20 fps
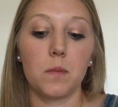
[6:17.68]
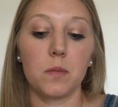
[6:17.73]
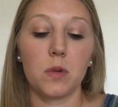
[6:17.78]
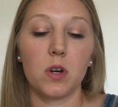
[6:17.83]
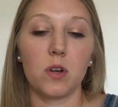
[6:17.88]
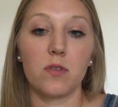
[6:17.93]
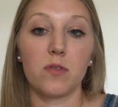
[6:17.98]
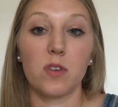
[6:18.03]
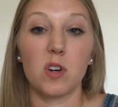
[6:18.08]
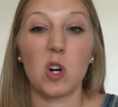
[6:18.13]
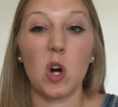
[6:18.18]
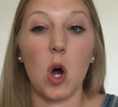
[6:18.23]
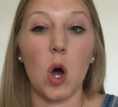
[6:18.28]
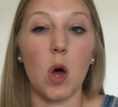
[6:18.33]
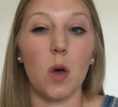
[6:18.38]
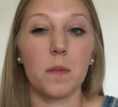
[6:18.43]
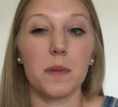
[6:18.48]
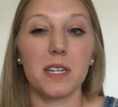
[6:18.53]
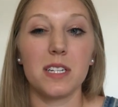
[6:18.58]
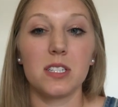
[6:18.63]
good for
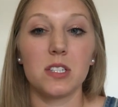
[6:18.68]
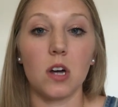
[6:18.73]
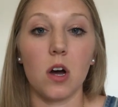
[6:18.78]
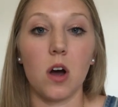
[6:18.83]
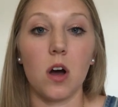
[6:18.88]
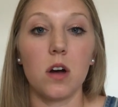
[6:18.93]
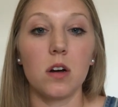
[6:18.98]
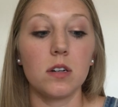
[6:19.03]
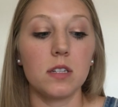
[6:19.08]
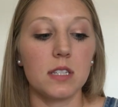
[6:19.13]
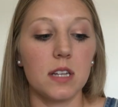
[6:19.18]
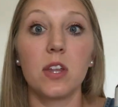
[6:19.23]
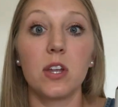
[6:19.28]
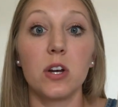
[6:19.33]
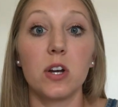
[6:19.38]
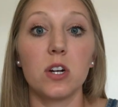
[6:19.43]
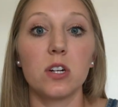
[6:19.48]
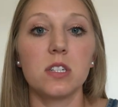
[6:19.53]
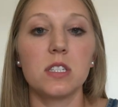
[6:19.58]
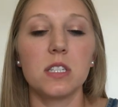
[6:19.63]
calming dogs. The
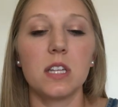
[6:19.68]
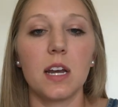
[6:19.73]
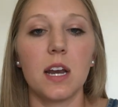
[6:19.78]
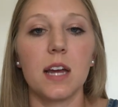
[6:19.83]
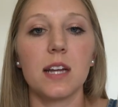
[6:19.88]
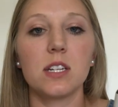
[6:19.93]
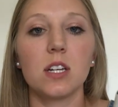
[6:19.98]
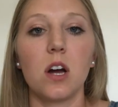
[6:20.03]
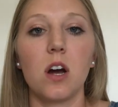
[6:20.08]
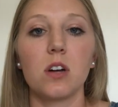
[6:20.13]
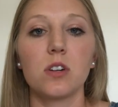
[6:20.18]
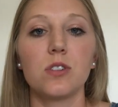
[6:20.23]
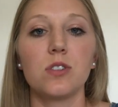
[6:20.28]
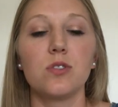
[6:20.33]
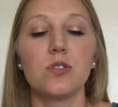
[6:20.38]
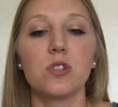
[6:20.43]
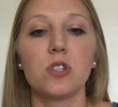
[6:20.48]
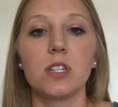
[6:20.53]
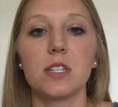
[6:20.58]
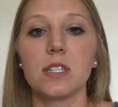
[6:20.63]
nurse that I talked
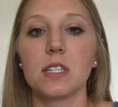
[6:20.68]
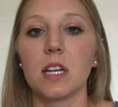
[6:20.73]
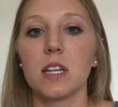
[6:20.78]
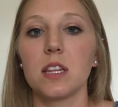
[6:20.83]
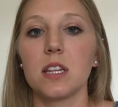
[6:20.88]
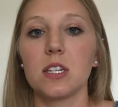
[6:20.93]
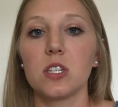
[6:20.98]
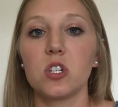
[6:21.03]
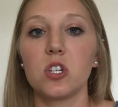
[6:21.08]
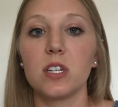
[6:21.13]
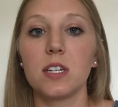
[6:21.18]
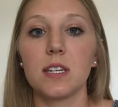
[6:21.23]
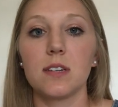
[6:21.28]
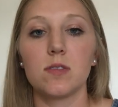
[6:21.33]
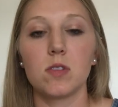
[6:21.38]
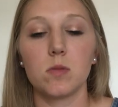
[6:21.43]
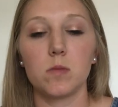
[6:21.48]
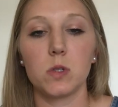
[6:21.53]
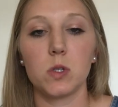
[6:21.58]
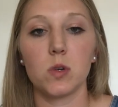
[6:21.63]
to, she said that she
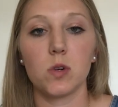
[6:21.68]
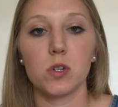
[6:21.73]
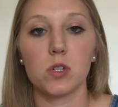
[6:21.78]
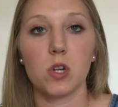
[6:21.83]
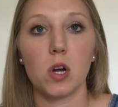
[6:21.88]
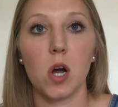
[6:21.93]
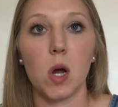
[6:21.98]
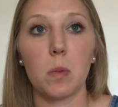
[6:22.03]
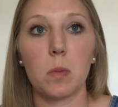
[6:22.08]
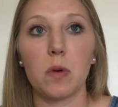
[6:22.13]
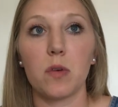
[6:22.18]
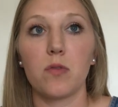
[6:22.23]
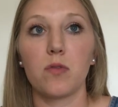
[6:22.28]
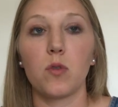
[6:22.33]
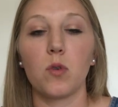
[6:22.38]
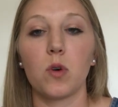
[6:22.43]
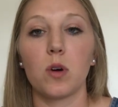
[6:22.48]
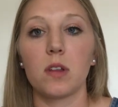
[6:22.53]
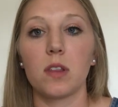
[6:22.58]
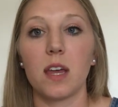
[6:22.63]
gives them to her dog
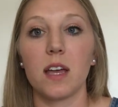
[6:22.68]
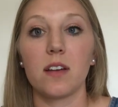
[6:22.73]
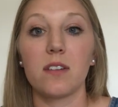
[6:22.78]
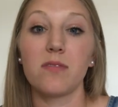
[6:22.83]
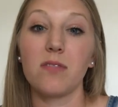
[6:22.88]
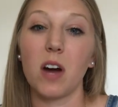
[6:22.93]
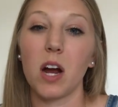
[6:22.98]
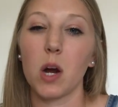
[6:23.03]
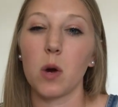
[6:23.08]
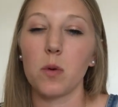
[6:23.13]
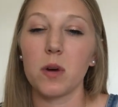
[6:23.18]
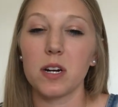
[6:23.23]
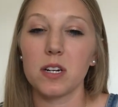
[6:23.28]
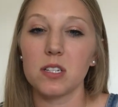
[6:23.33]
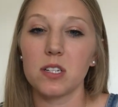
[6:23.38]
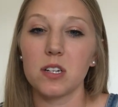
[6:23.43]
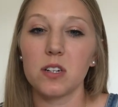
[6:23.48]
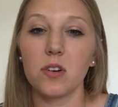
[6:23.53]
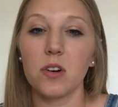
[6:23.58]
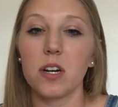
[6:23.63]
before like
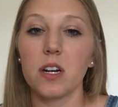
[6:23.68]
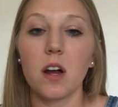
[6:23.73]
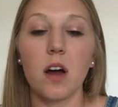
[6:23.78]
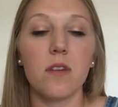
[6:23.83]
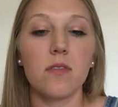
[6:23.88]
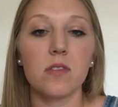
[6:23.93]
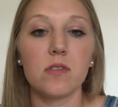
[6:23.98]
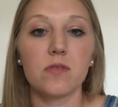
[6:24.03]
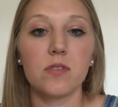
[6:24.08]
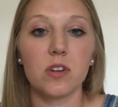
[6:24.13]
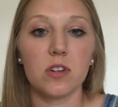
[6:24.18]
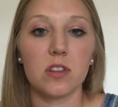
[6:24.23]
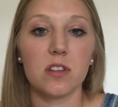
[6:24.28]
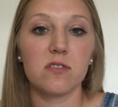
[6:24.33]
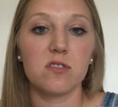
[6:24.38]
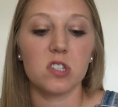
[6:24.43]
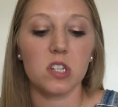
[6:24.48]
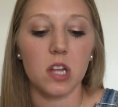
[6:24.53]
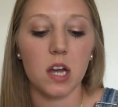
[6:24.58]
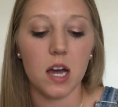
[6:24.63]
fireworks are going off on 4th
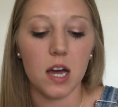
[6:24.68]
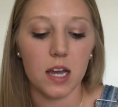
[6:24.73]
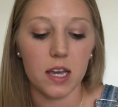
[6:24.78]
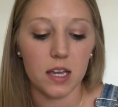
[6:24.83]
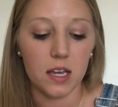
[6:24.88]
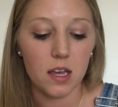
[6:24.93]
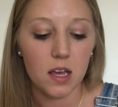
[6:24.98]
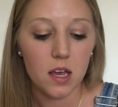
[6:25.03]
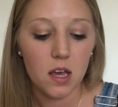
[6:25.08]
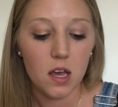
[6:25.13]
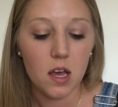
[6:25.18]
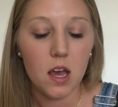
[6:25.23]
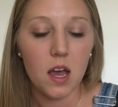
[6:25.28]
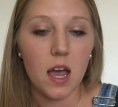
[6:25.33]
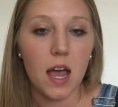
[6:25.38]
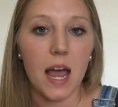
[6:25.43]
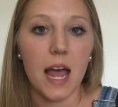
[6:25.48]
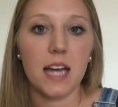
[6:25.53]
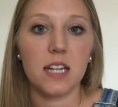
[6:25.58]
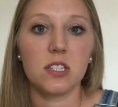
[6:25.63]
of July.
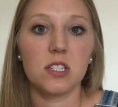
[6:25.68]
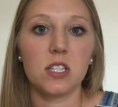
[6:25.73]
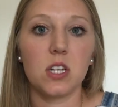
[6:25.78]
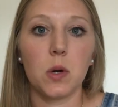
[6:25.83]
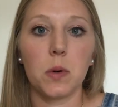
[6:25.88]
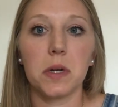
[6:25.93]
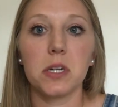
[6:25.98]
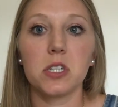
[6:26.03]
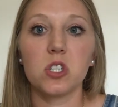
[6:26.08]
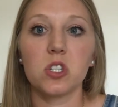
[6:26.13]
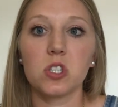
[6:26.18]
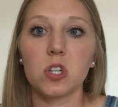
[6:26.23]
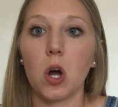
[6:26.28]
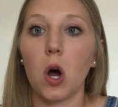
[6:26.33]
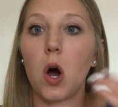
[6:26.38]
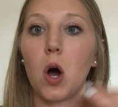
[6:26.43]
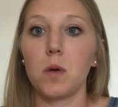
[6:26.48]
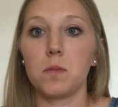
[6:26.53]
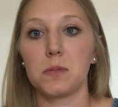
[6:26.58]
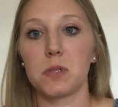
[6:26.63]
And so it just
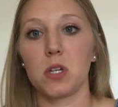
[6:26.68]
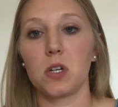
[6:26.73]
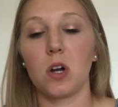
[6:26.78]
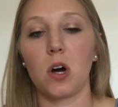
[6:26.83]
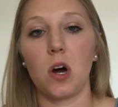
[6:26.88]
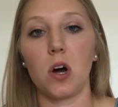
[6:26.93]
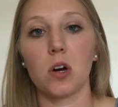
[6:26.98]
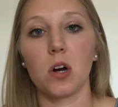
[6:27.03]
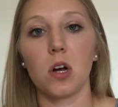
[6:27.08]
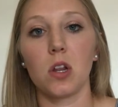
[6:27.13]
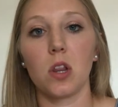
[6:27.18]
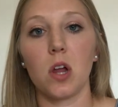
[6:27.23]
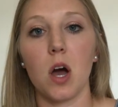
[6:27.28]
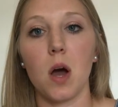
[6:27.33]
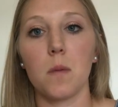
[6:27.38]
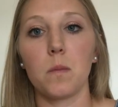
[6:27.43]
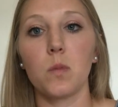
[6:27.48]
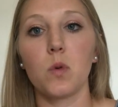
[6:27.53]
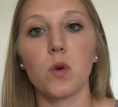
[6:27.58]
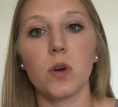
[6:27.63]
calms the dog a
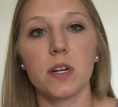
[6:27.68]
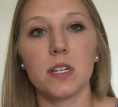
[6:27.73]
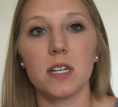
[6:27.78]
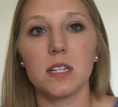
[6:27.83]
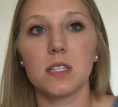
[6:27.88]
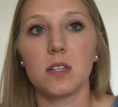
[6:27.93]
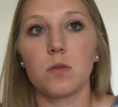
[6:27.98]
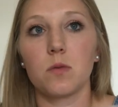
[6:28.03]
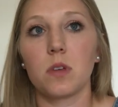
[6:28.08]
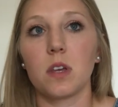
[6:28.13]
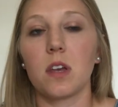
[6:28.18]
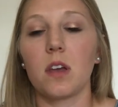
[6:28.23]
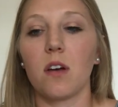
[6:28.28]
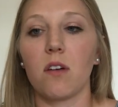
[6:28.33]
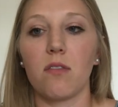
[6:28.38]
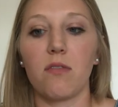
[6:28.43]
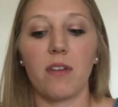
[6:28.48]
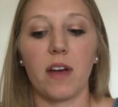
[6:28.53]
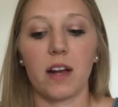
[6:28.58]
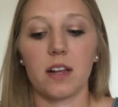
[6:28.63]
lot more. It doesn't really
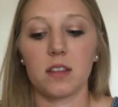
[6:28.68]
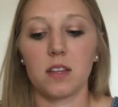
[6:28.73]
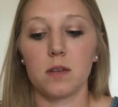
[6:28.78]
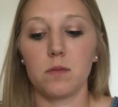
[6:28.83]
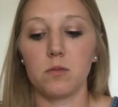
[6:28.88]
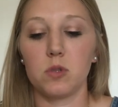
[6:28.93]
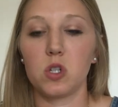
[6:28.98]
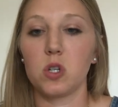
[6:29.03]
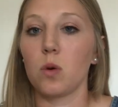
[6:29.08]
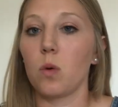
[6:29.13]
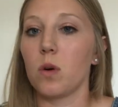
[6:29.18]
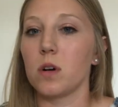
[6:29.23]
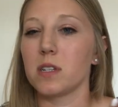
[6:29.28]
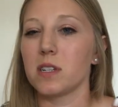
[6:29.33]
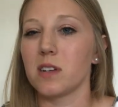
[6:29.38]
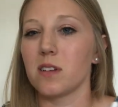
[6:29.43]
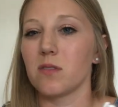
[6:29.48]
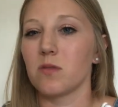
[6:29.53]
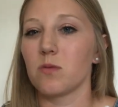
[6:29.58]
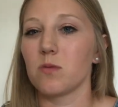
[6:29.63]
affect them. She
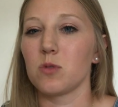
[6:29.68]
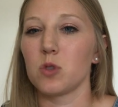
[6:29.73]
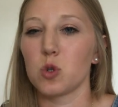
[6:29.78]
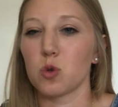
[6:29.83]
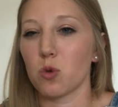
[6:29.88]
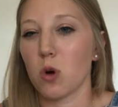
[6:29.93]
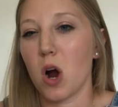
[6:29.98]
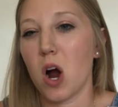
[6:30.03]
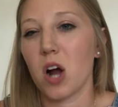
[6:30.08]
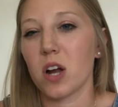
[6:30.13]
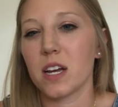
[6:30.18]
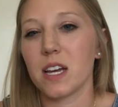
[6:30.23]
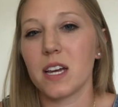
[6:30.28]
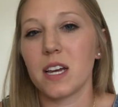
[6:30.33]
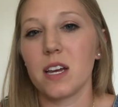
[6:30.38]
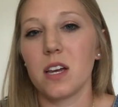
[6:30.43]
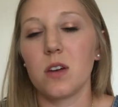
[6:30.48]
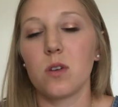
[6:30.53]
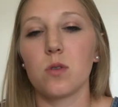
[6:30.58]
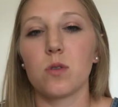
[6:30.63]
wasn't
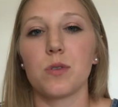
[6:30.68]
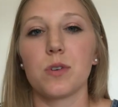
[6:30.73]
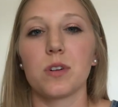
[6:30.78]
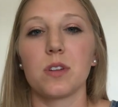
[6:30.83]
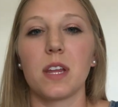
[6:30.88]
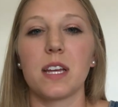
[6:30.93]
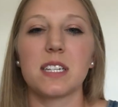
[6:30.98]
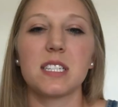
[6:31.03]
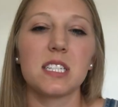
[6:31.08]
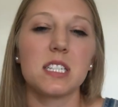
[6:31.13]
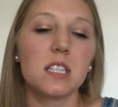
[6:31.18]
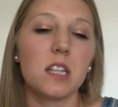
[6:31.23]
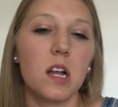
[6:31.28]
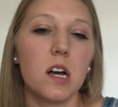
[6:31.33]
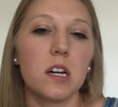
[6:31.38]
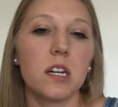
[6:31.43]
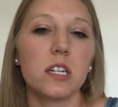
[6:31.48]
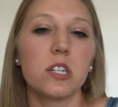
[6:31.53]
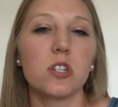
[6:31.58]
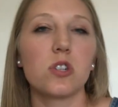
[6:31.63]
groggy or like
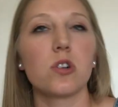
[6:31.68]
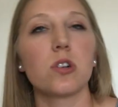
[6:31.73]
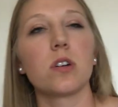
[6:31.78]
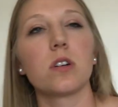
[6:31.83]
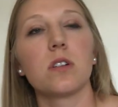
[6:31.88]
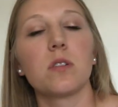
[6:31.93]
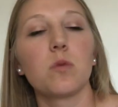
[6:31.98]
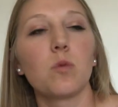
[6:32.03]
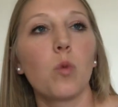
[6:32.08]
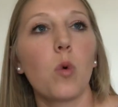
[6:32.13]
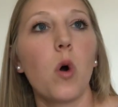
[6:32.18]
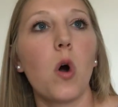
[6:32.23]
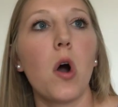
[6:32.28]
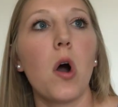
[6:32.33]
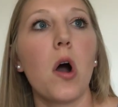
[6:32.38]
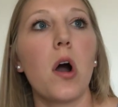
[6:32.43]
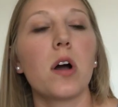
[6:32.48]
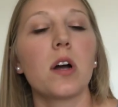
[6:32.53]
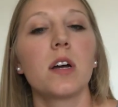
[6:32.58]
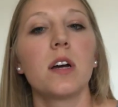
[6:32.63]
sluggish or couldn't
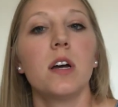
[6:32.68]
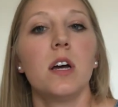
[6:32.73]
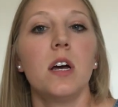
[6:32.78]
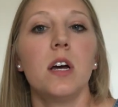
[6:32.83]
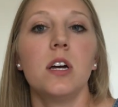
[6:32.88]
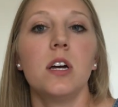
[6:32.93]
walk.